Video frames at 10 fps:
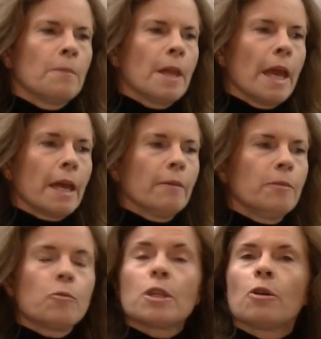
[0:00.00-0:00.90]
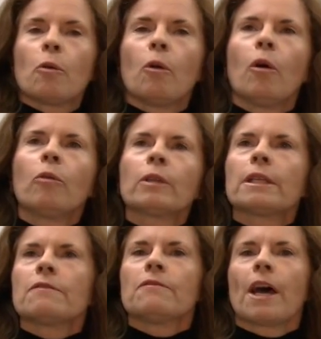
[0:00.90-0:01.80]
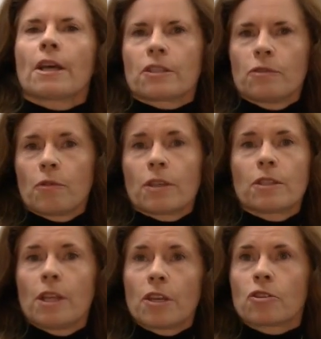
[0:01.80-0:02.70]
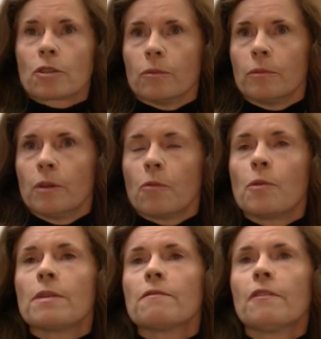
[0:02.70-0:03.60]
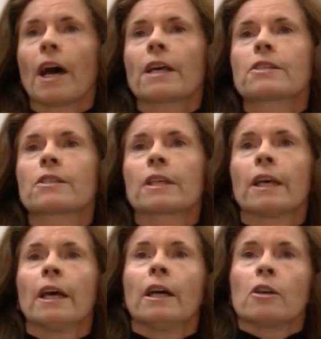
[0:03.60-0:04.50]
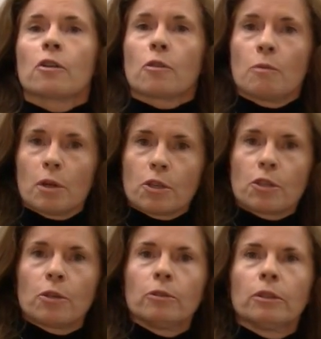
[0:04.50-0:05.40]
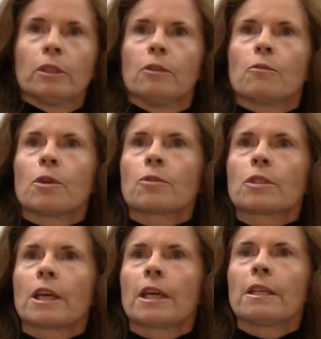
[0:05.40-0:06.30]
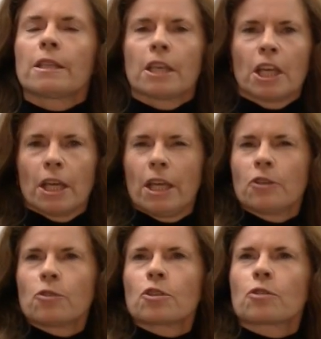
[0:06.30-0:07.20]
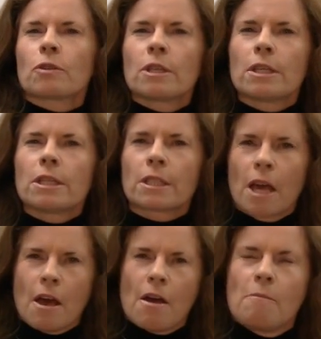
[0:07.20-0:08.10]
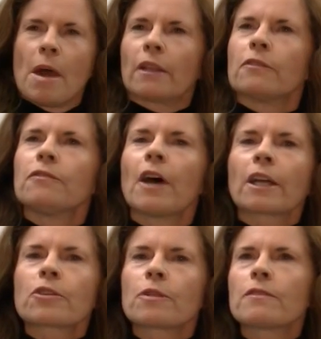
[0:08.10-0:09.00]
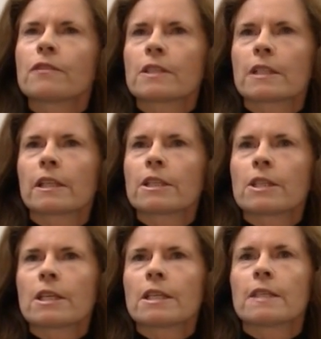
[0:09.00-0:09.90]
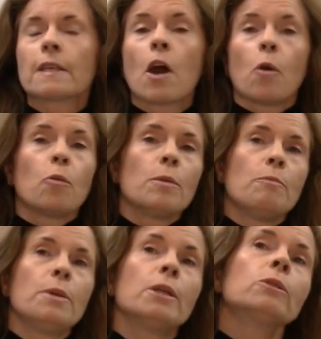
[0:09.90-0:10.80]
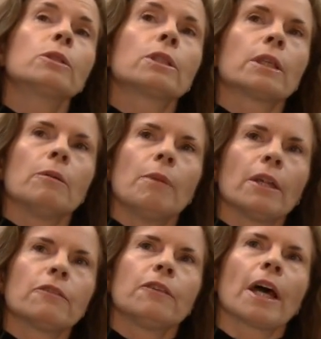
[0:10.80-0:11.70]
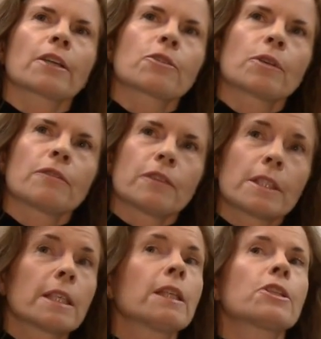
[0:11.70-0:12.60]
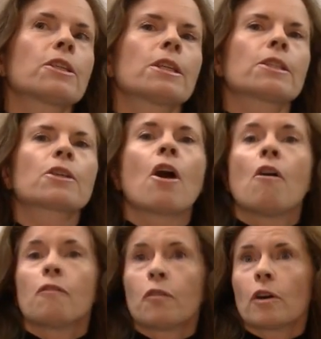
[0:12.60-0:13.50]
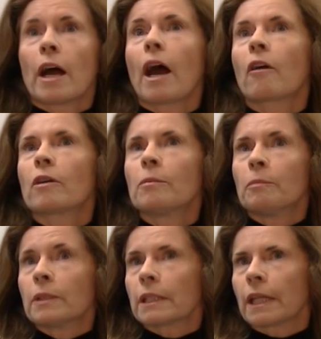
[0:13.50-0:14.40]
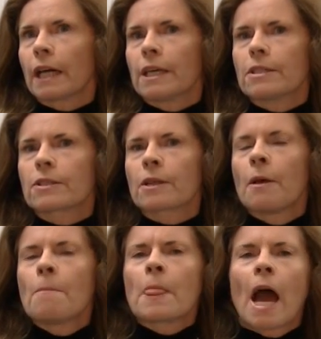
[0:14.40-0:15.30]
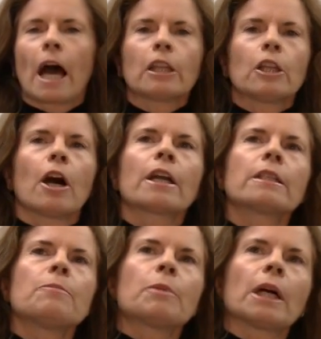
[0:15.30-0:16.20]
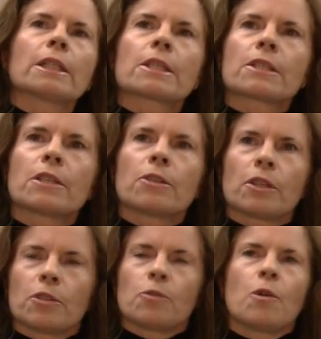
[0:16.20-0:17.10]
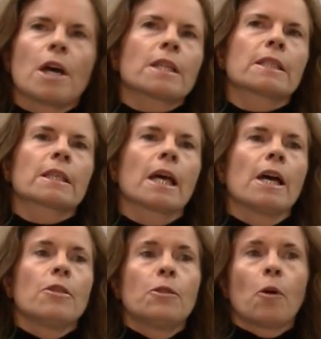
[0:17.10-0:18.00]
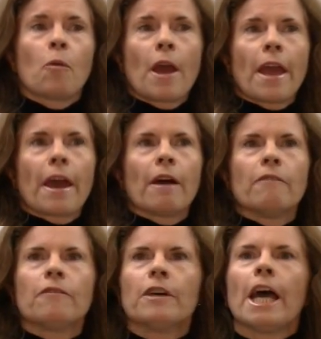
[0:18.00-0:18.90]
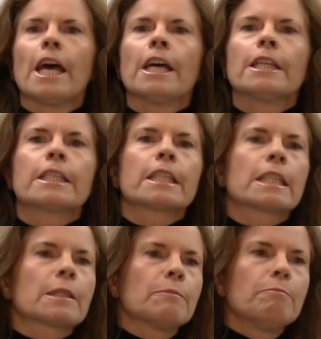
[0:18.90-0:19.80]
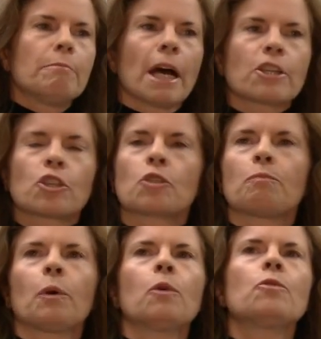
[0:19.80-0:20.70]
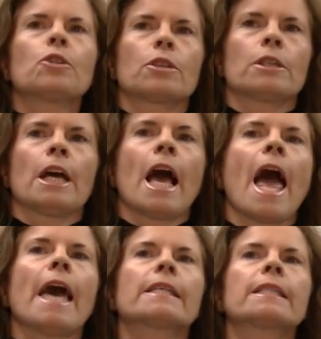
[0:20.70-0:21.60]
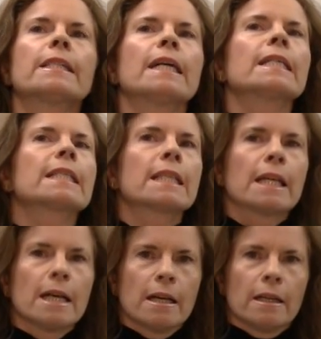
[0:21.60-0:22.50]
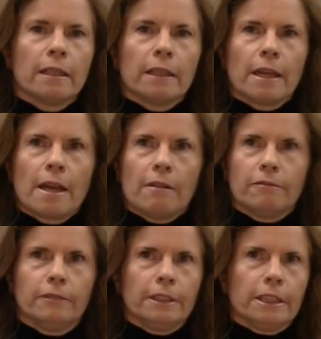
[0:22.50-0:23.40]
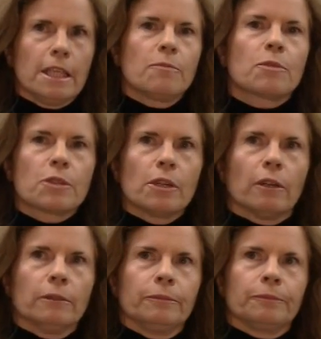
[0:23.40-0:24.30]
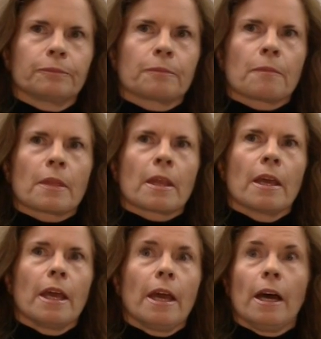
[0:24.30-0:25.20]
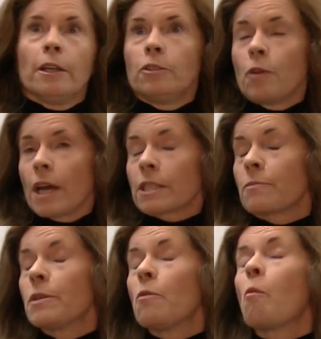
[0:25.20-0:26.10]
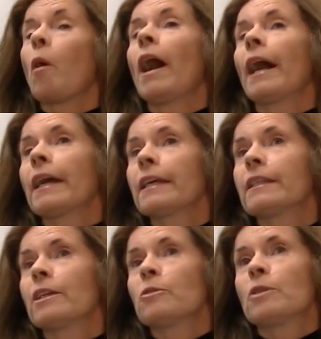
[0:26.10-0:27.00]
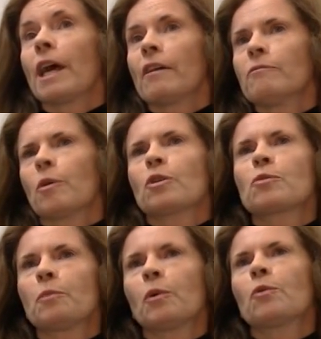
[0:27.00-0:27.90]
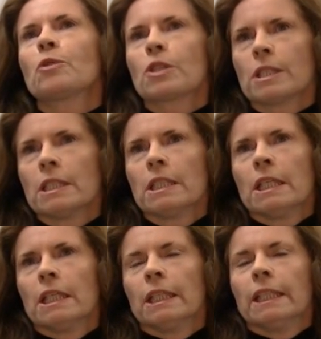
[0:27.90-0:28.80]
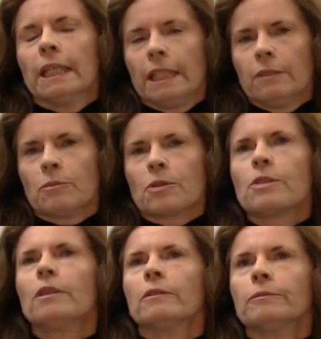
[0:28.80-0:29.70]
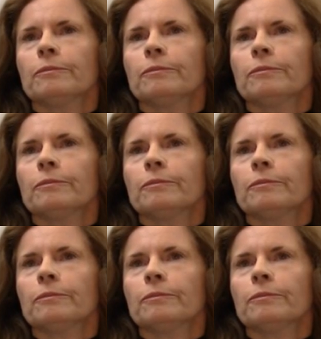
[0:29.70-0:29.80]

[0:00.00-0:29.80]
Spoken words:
And we don't only invest in residential, we invest commercial, real estate, industries, manufacturing facilities. We build manufacturing facilities for our clients. A lot of the products in the US don't have as much exposure as does have in Brazil. And you ask me why they would have more exposure in Brazil.